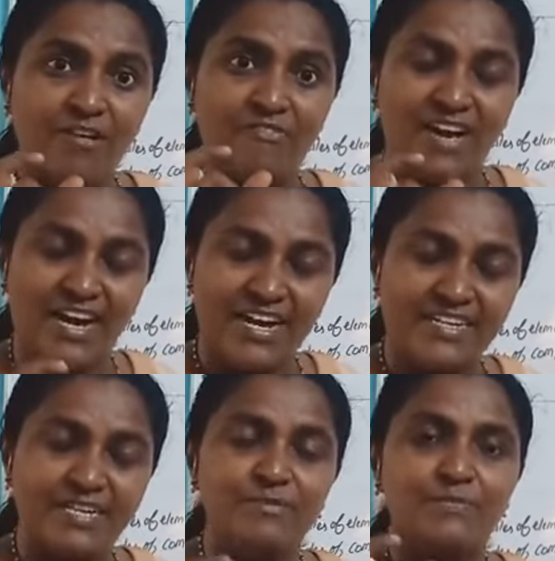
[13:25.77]
of
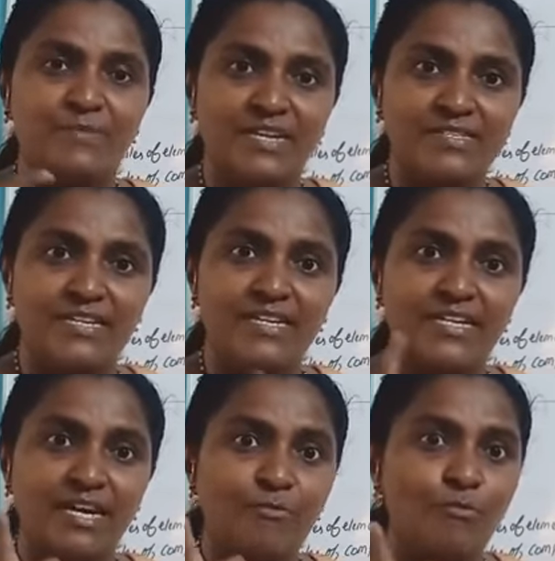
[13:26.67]
atoms present
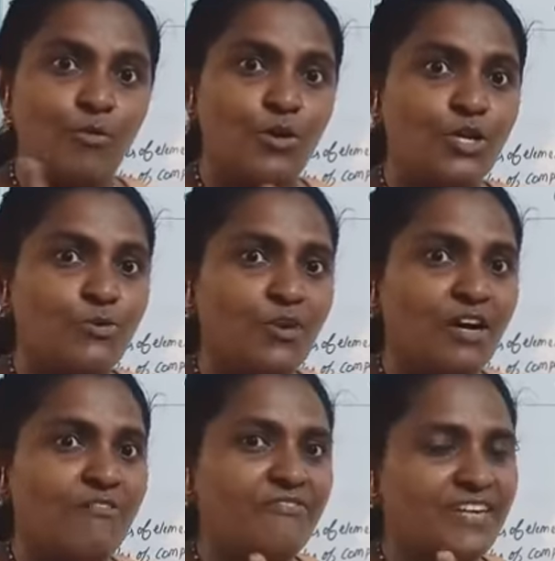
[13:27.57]
in a molecule
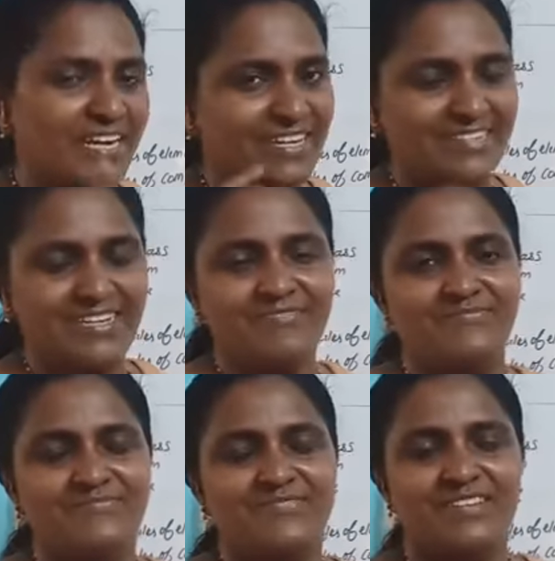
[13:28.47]
of nitrogen.